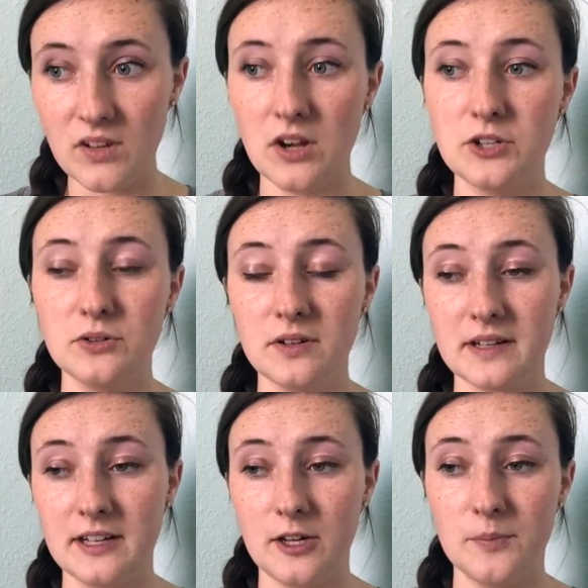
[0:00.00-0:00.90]
a doula
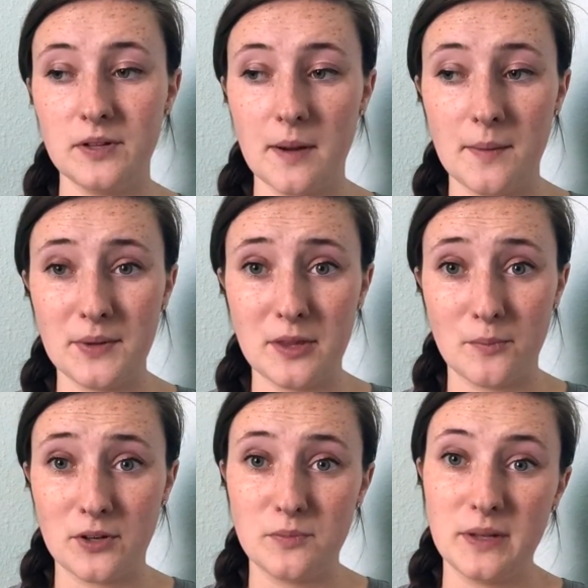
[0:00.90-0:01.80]
can help you come up with a
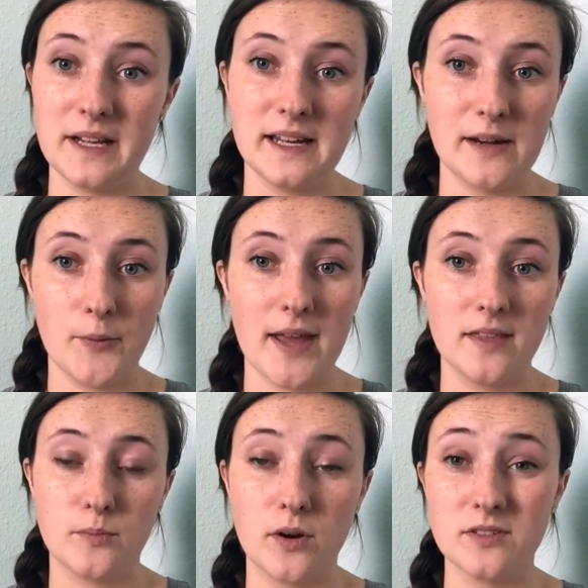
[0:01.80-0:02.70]
birth plan and weigh
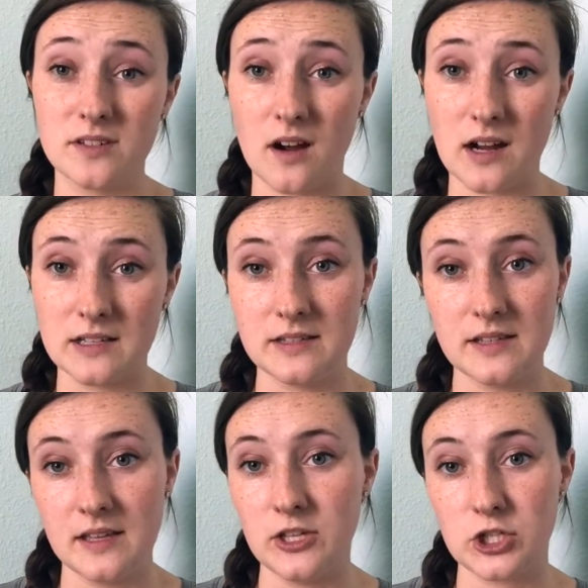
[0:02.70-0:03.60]
the pros and cons
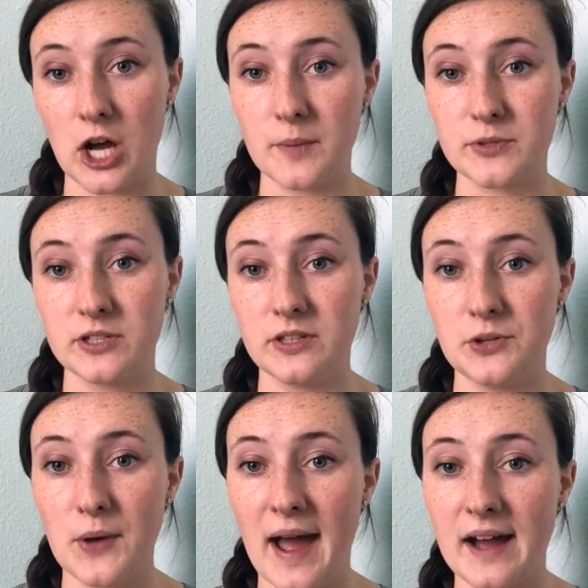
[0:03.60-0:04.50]
to each option that
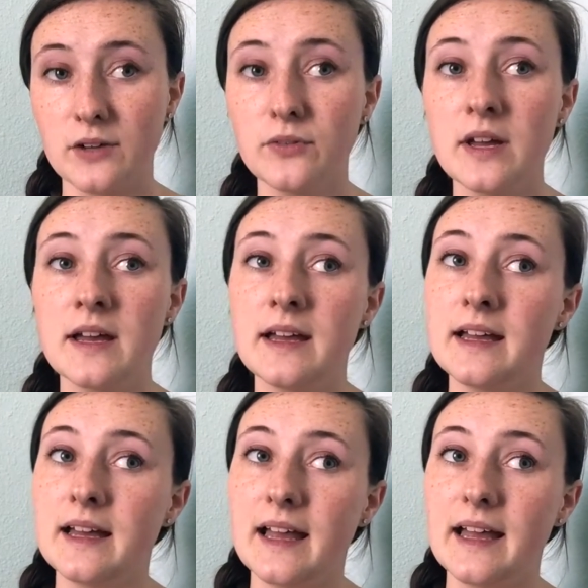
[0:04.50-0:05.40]
you have.
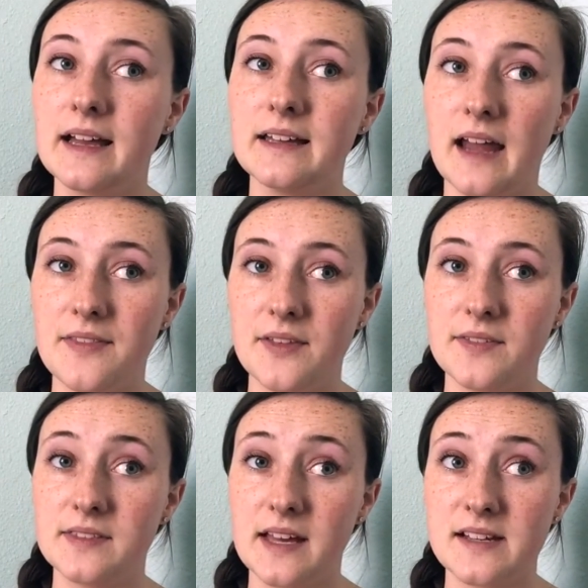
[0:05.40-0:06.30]
And I think
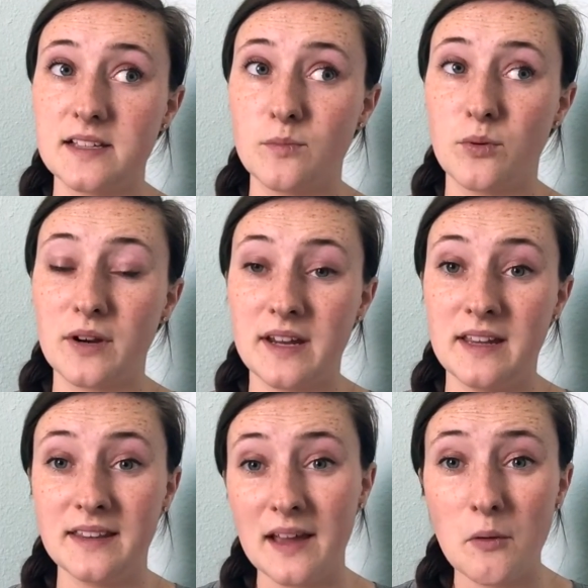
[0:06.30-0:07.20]
that that is important,
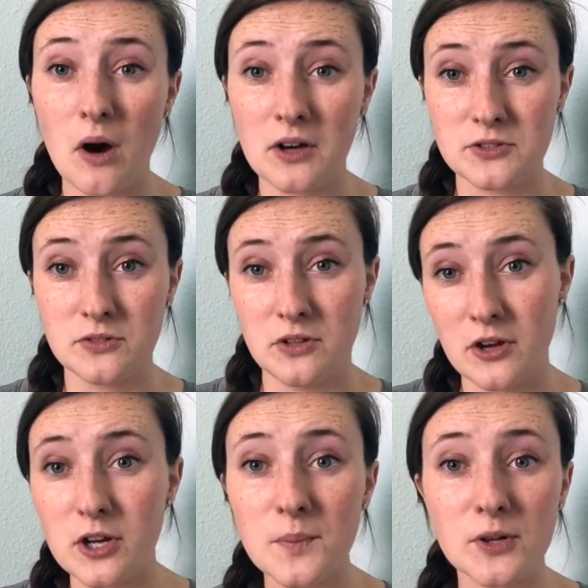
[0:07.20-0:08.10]
and they will also know
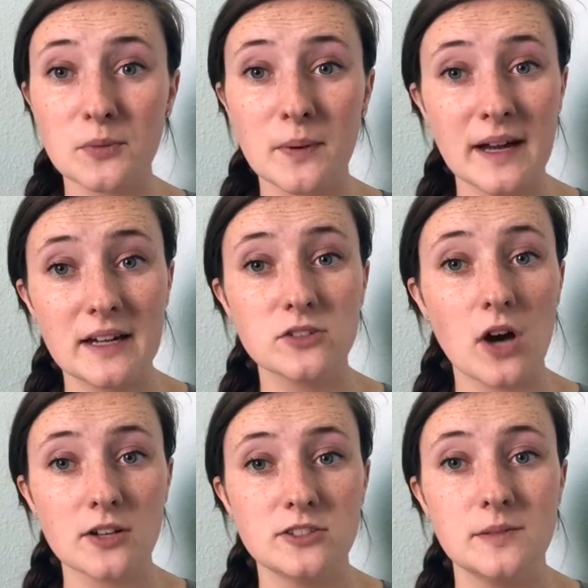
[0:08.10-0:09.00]
your birth plan and
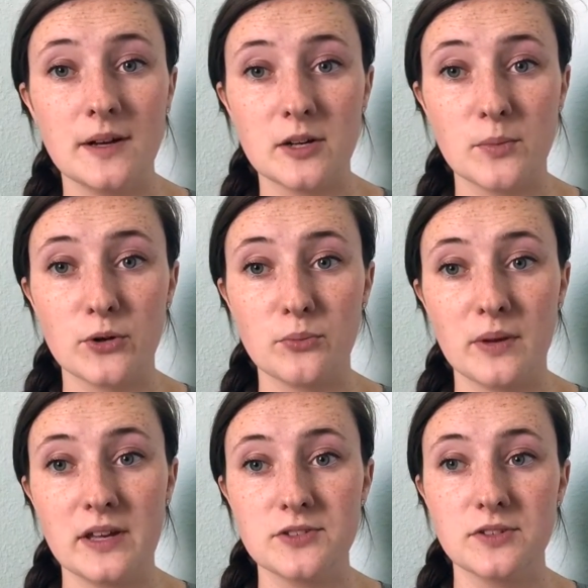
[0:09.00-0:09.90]
talk to you about your birth
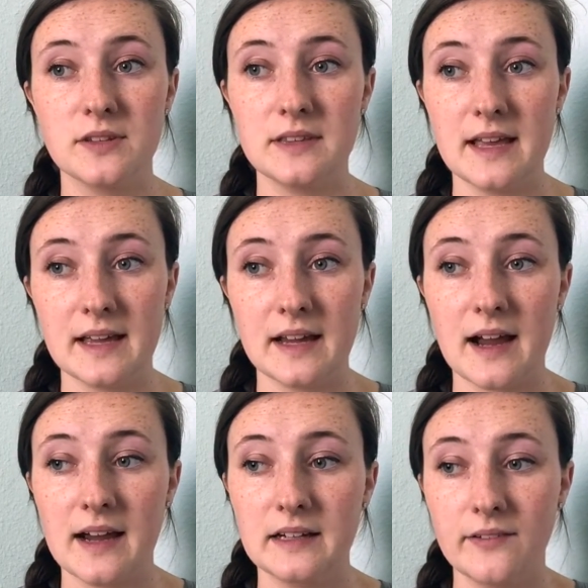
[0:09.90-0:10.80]
plan, so then they can
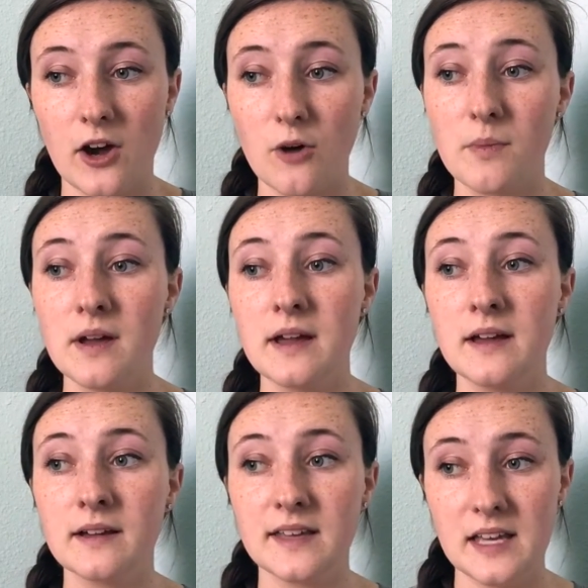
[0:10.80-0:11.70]
kind of help
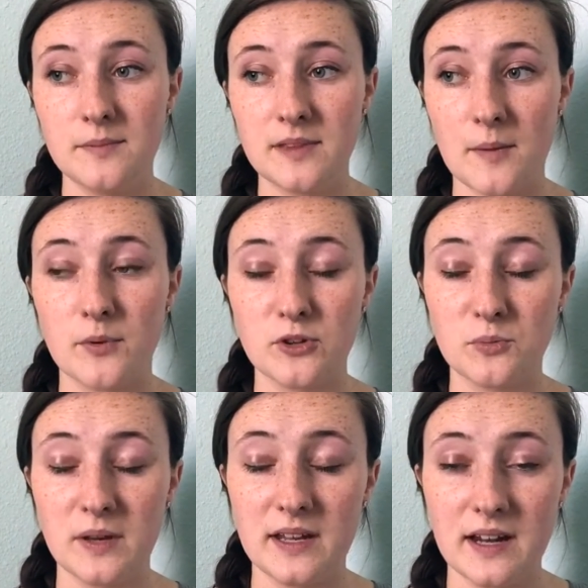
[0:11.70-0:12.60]
keep that
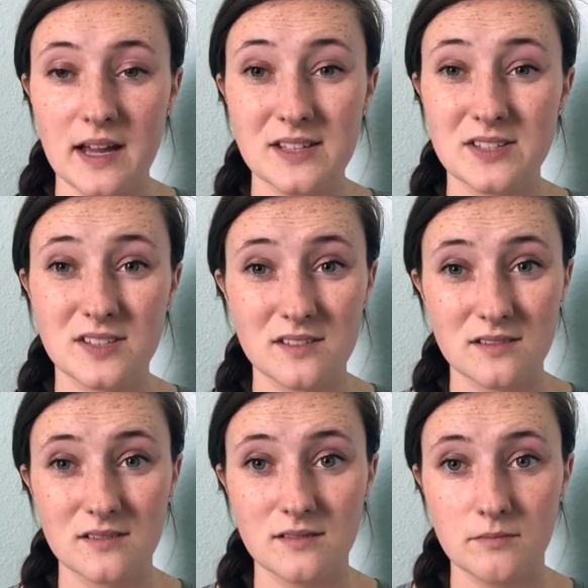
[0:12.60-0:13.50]
birth plan as
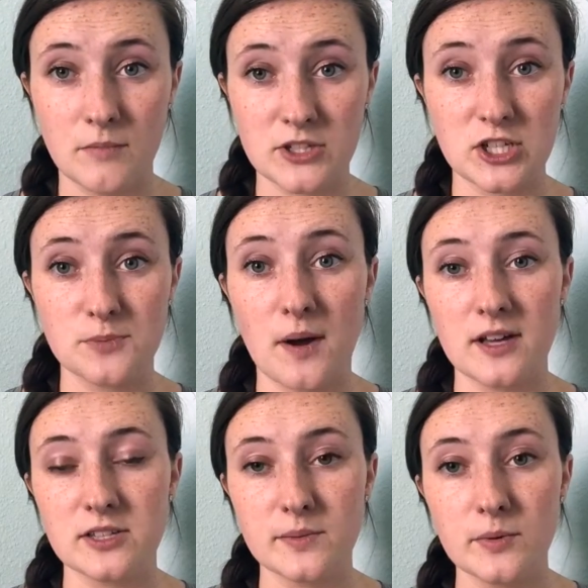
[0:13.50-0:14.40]
much as
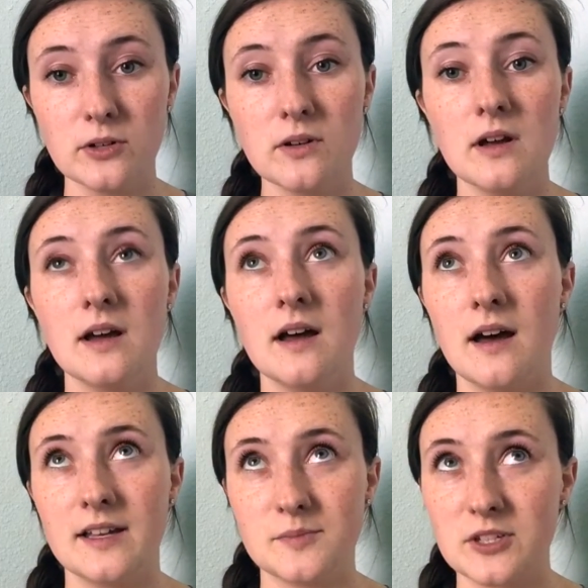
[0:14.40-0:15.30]
possible
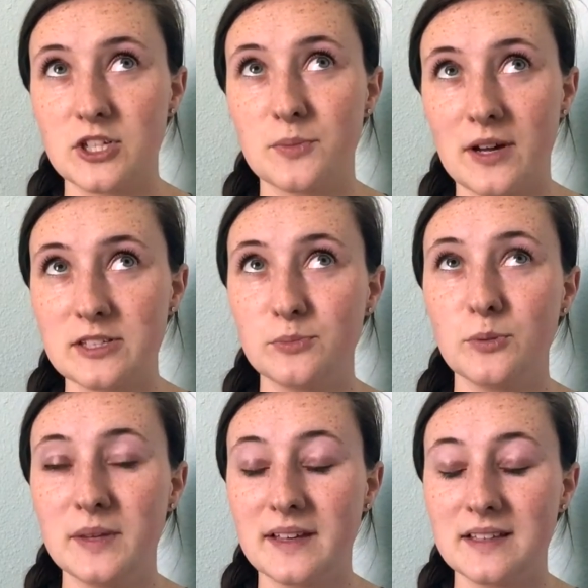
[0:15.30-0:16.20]
as much as
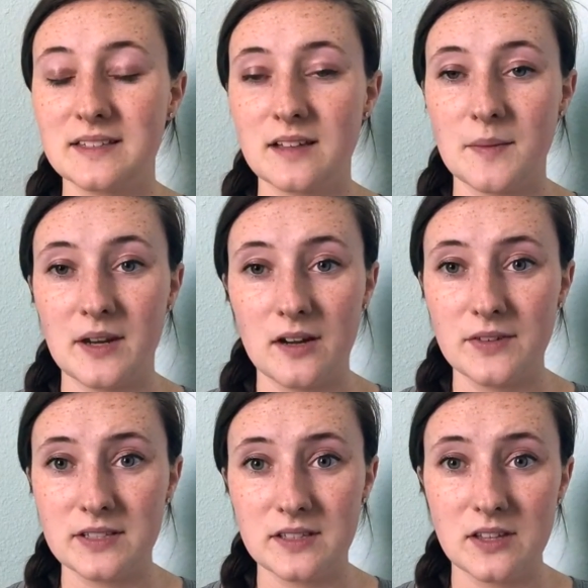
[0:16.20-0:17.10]
possible because I mean,
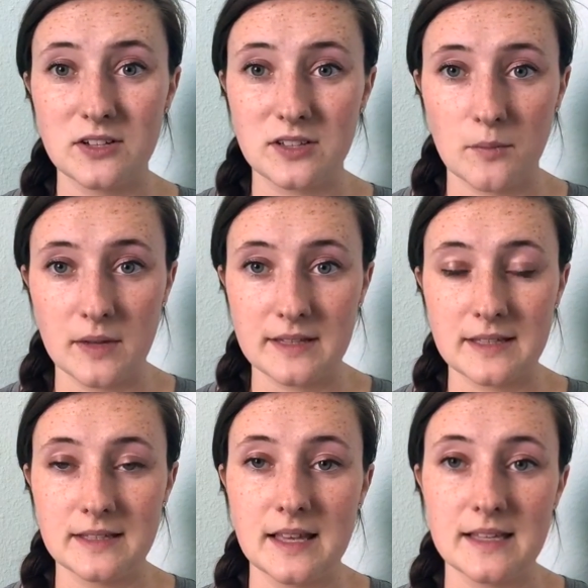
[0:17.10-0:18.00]
obviously there's some
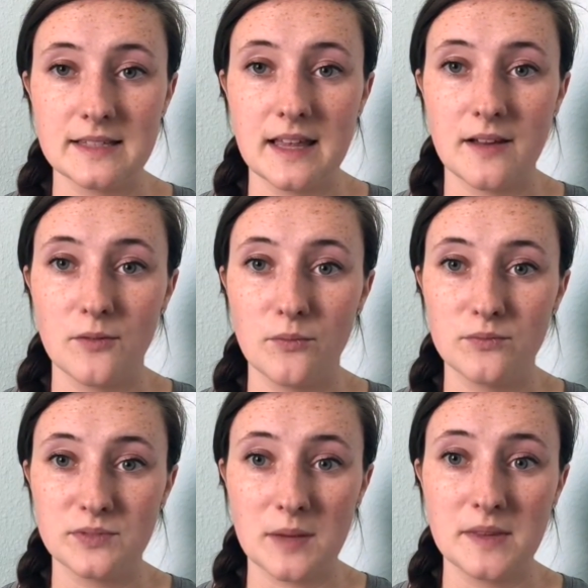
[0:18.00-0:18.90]
instances that
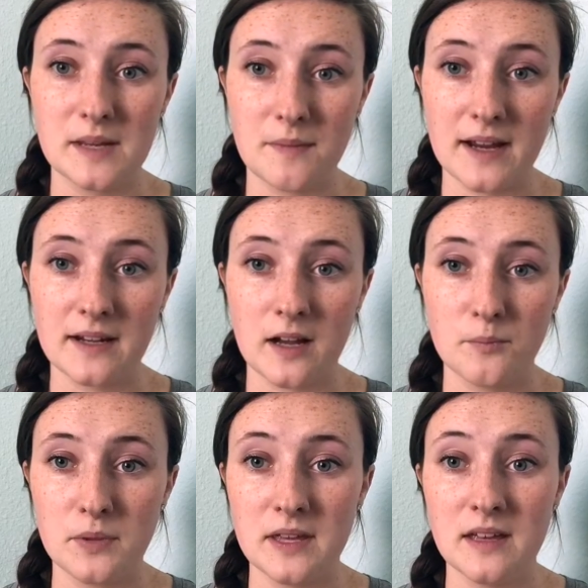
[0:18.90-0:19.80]
something might
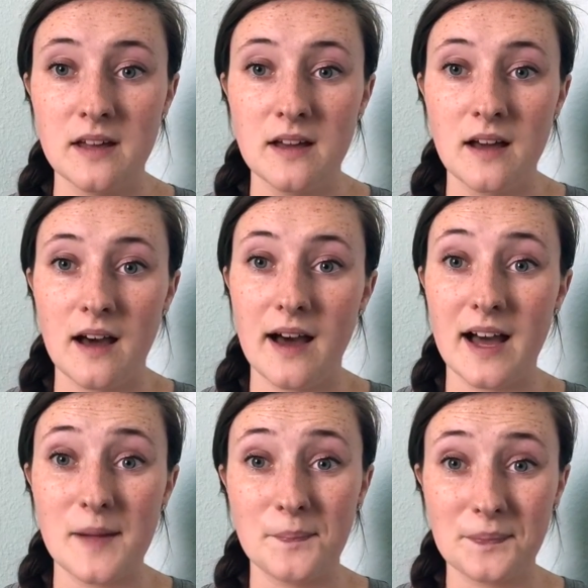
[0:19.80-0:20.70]
not be
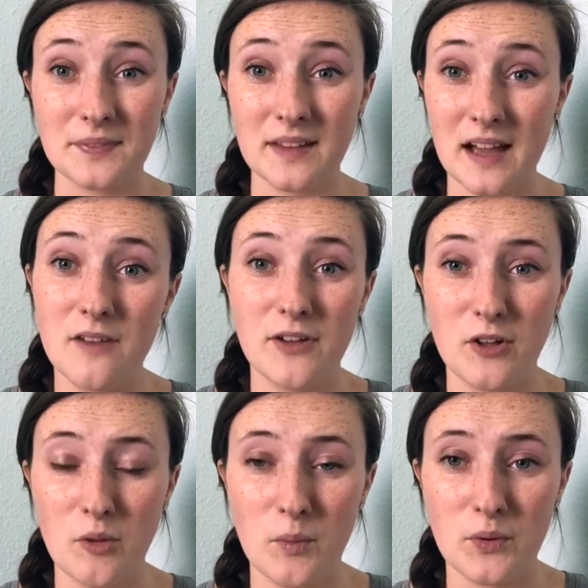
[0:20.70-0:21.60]
um,
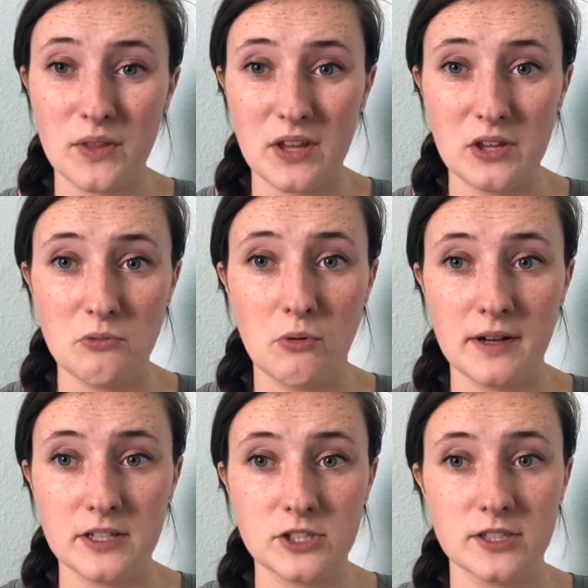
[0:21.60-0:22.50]
available that you
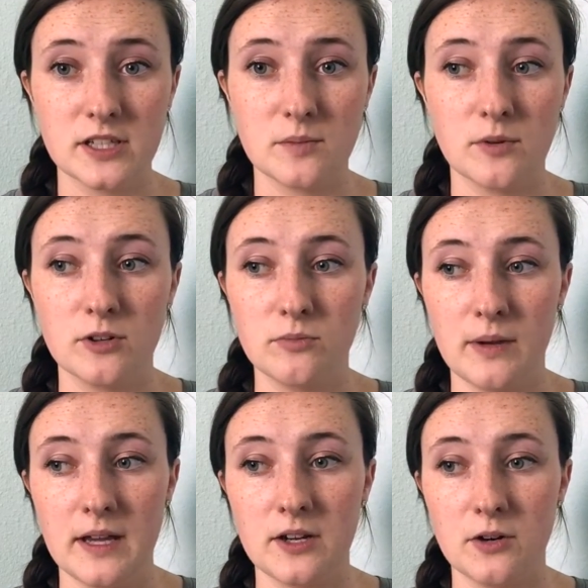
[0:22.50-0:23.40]
wanted during your birth
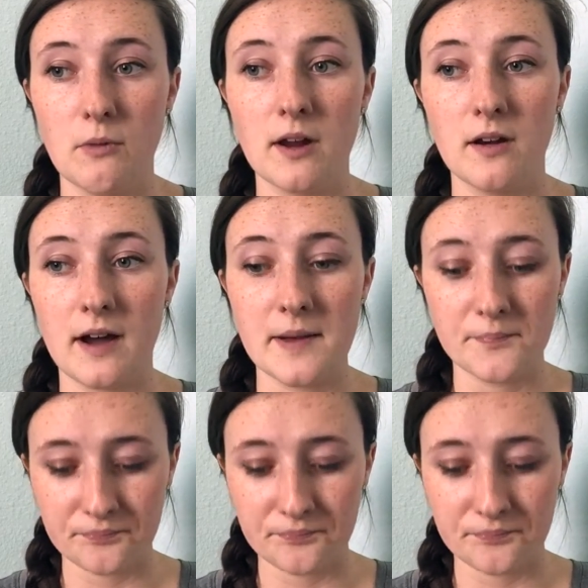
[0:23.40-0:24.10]
plan or whatnot.